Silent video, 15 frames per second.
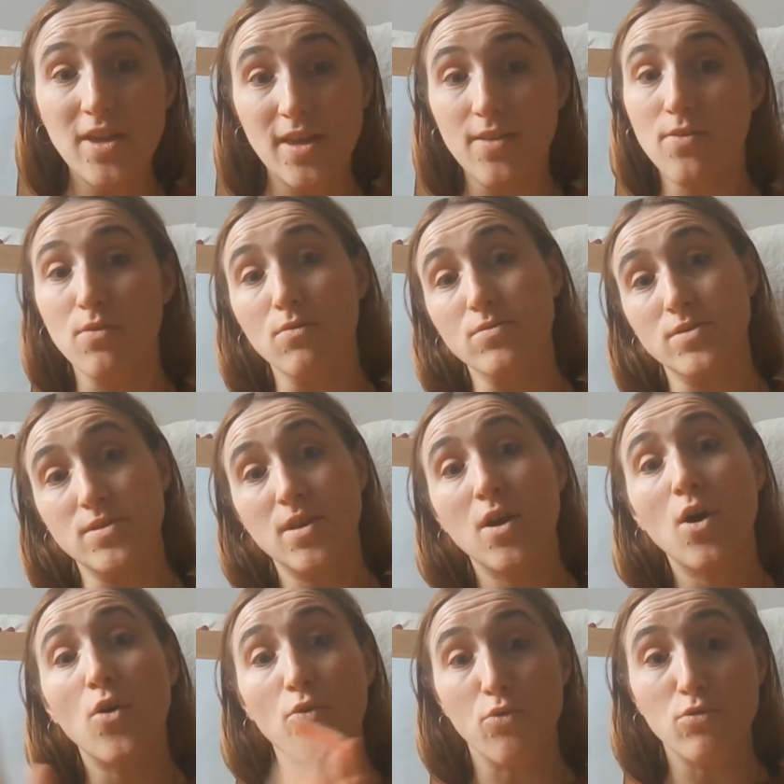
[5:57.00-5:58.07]

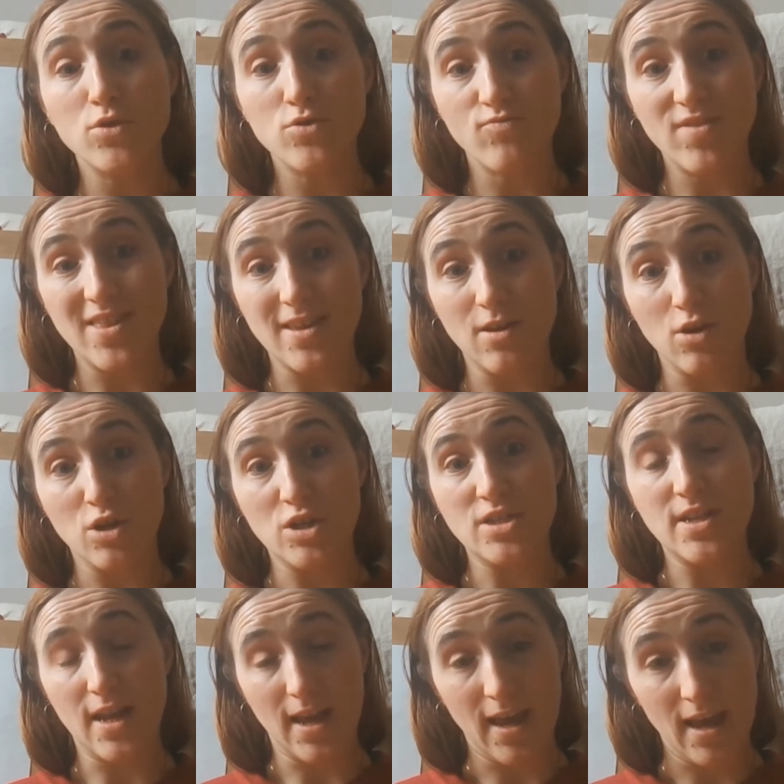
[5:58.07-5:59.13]
Those are really good
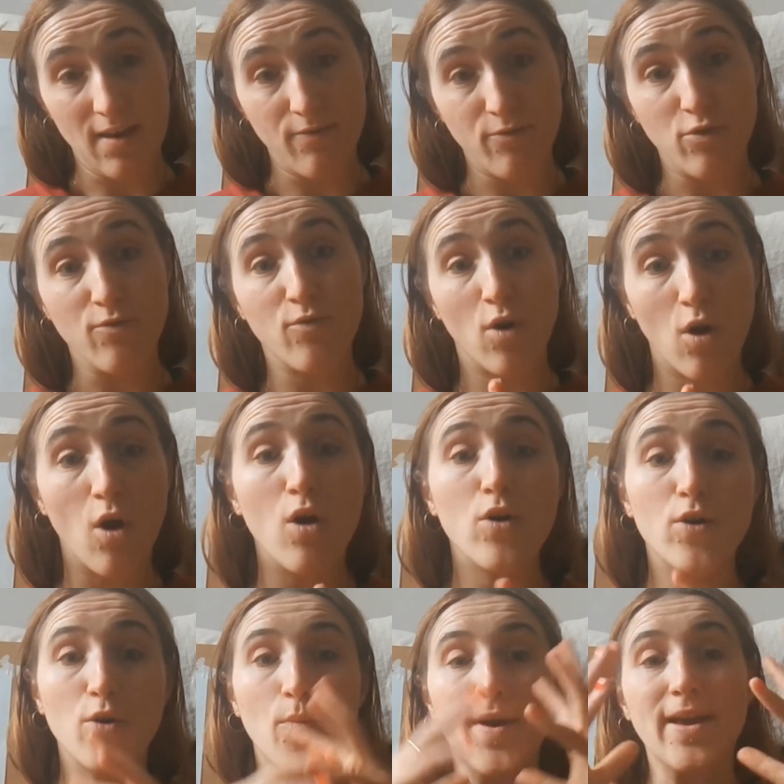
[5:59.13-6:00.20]
if you've got
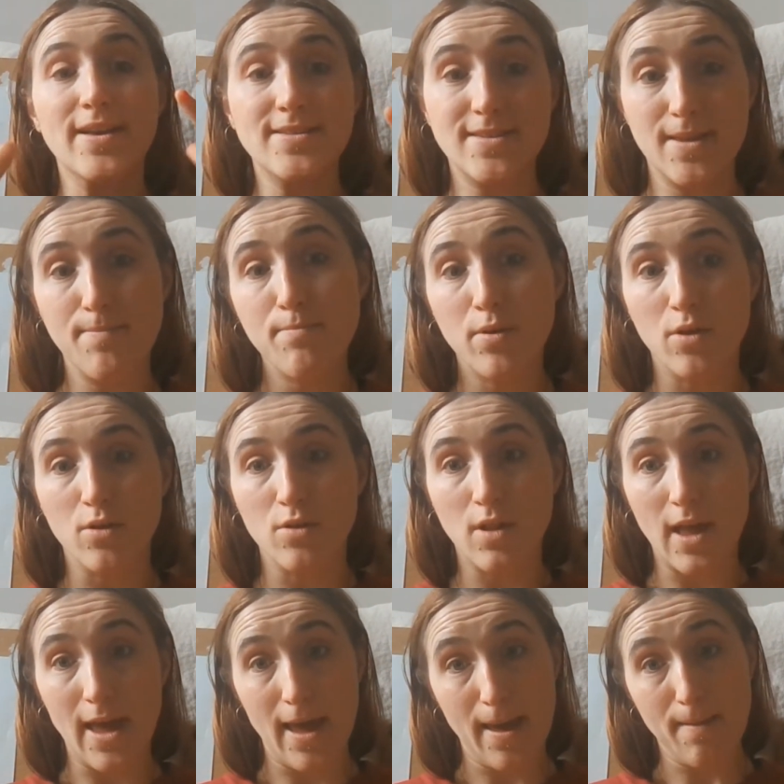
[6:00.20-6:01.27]
quite a simple
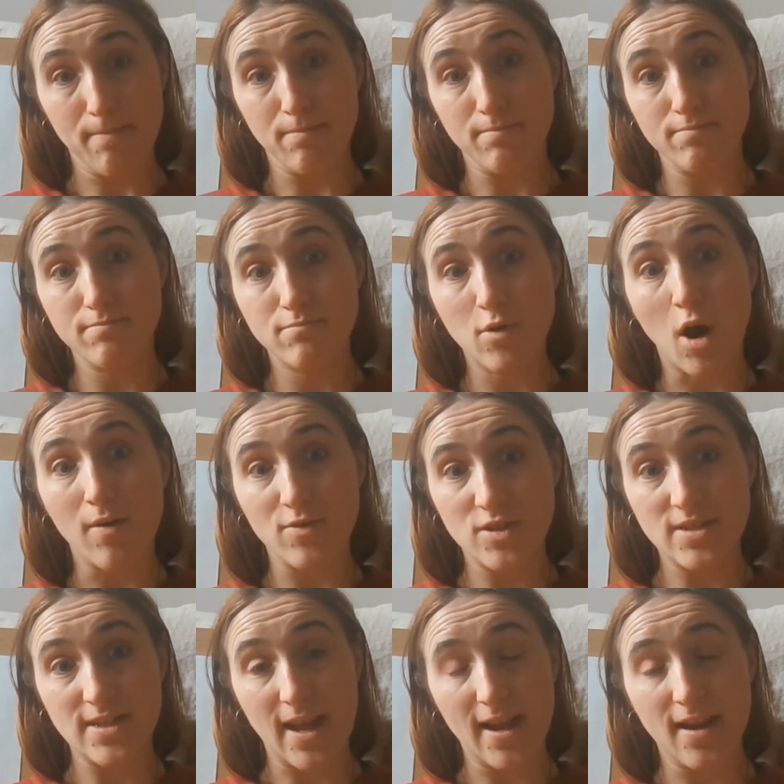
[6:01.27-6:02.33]
cover
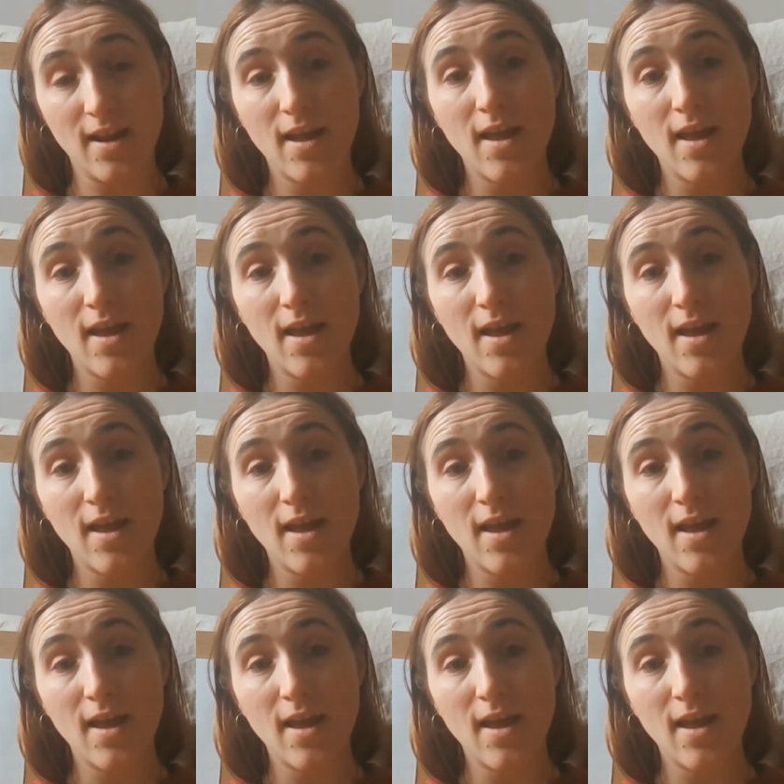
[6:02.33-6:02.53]
design